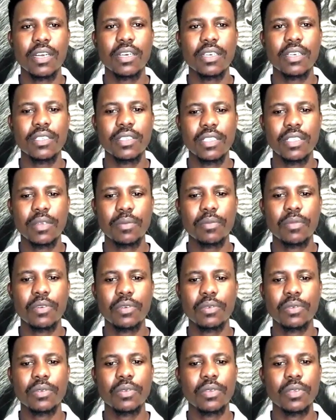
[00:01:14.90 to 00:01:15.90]

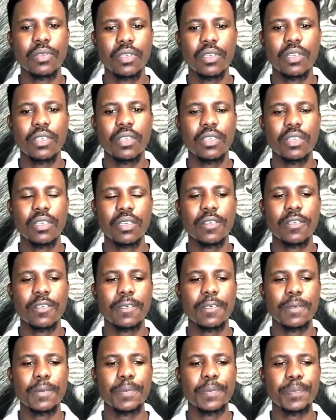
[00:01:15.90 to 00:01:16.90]
symbol,
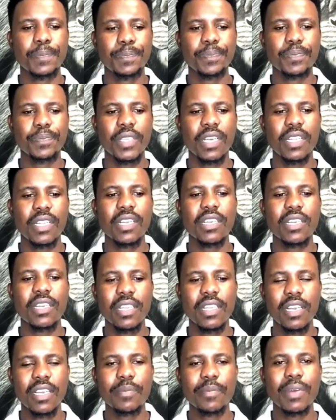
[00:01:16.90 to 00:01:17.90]
under the
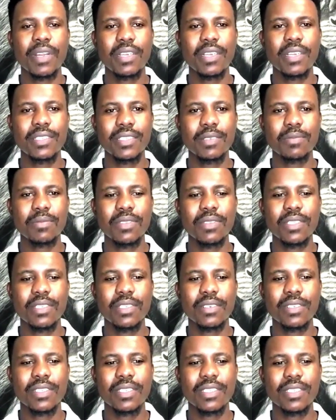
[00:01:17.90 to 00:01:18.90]
Daily Balajisms
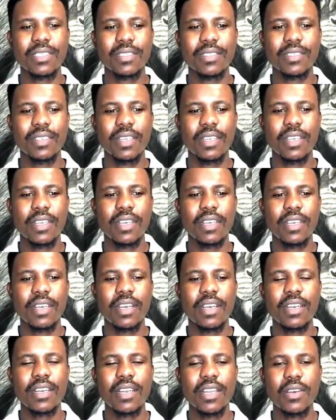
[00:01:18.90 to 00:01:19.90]
series.
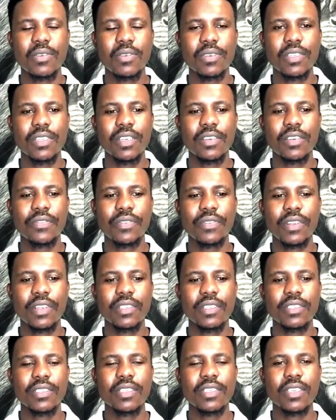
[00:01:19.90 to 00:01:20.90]
And now, dear
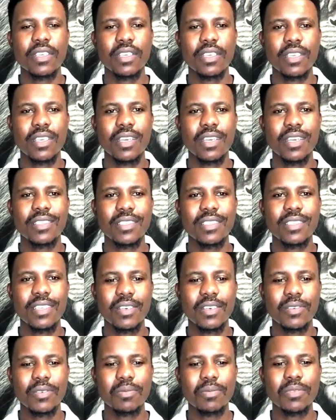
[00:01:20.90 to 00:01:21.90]
friends, here is
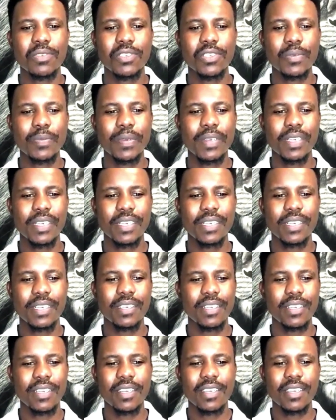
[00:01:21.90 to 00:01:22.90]
Jakub Szymek.
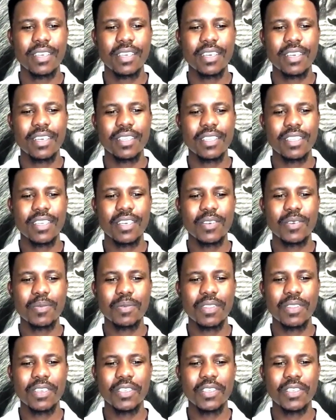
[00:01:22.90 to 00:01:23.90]

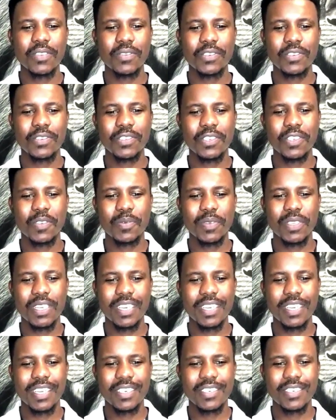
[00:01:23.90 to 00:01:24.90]
Jakub, thank you for joining me
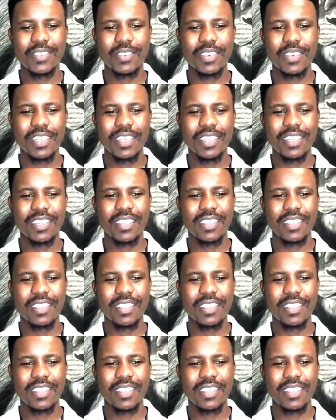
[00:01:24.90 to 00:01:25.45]
again today.